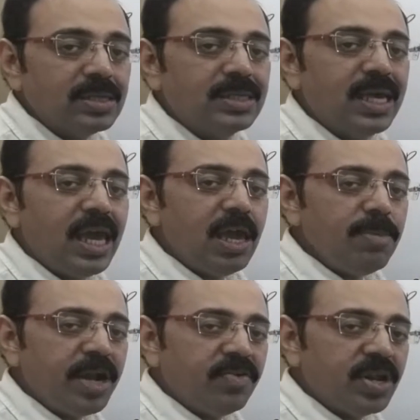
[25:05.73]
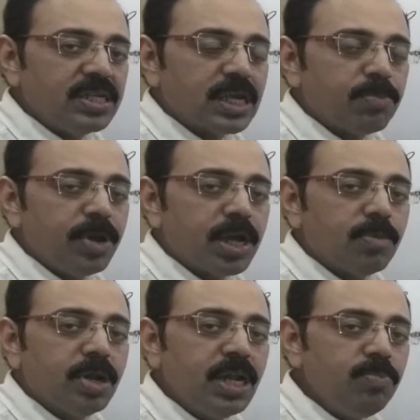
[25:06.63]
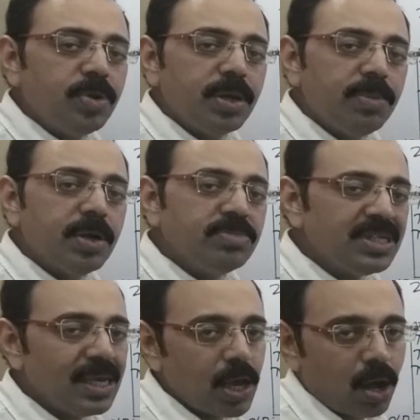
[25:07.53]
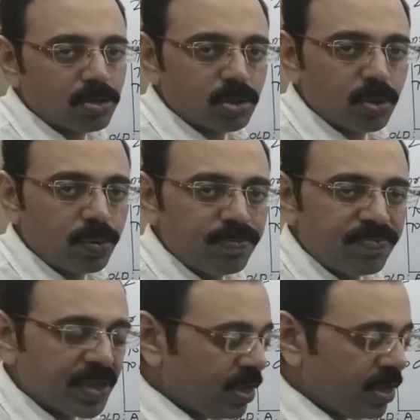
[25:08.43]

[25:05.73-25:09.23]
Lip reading: Same entry is applicable in premium C also.